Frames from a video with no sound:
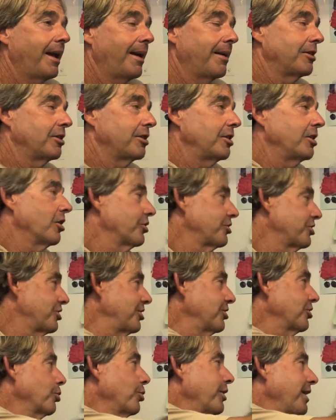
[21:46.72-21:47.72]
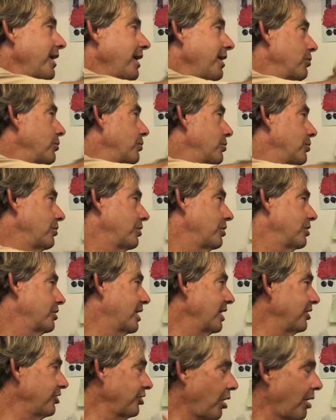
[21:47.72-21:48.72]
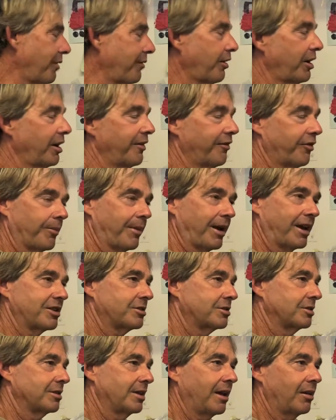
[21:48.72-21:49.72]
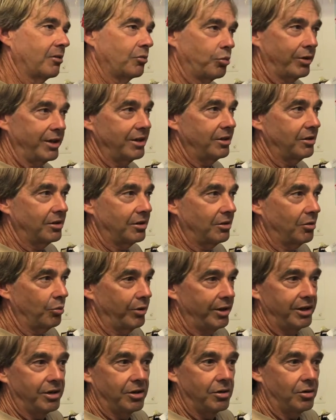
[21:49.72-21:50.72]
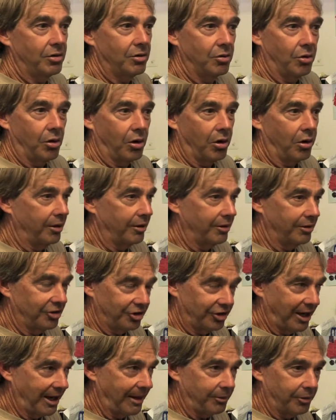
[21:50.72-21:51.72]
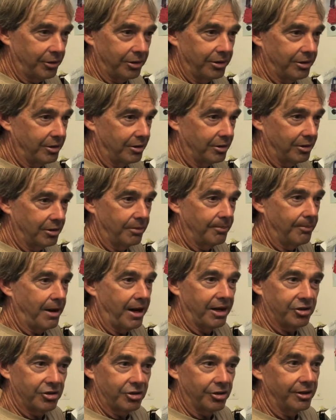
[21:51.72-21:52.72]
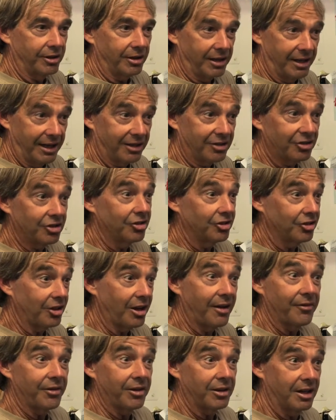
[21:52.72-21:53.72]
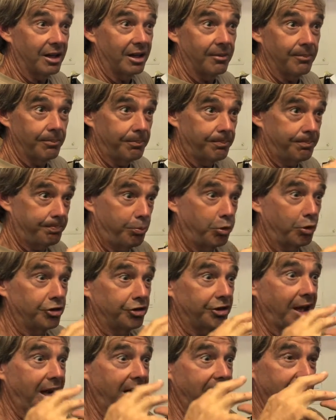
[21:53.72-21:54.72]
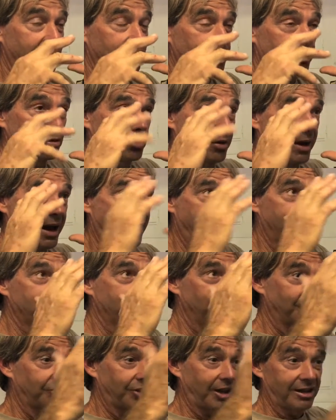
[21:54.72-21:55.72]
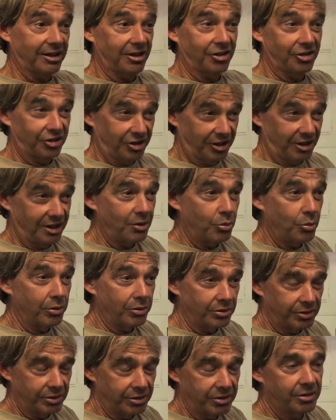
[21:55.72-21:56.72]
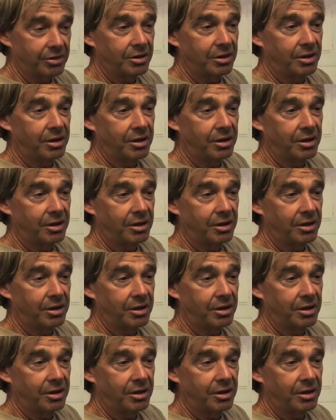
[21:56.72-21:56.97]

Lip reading: and you know, she's the one that gets all of our information that we do on sampling, monitoring the lakes and stuff, and then puts that into actions that the city will do.